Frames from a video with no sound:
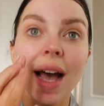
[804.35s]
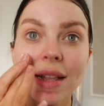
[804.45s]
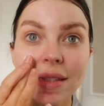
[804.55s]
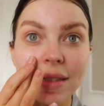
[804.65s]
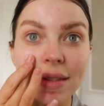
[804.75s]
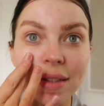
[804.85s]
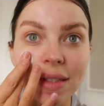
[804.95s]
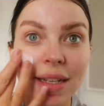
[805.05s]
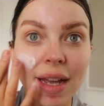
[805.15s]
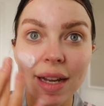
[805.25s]
as it's
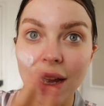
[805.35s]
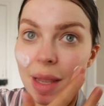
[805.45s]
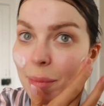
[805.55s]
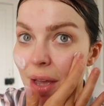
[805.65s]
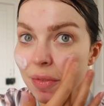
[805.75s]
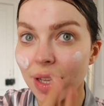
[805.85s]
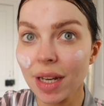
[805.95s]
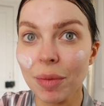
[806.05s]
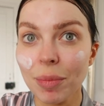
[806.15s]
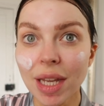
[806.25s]
Saturday, I'm having
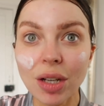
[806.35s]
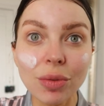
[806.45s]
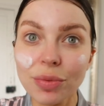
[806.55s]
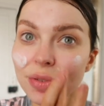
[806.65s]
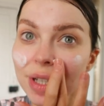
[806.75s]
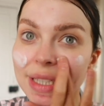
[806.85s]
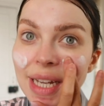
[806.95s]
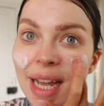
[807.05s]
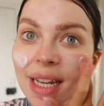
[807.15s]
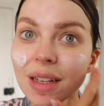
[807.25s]
a makeup-free
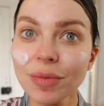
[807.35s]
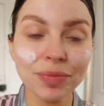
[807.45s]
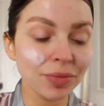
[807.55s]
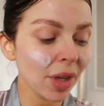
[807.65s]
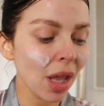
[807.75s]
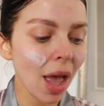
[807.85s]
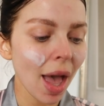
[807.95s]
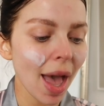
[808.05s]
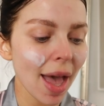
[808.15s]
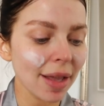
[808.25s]
day,
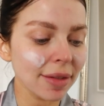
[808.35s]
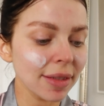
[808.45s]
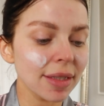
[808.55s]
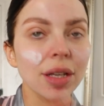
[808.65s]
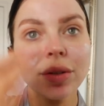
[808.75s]
and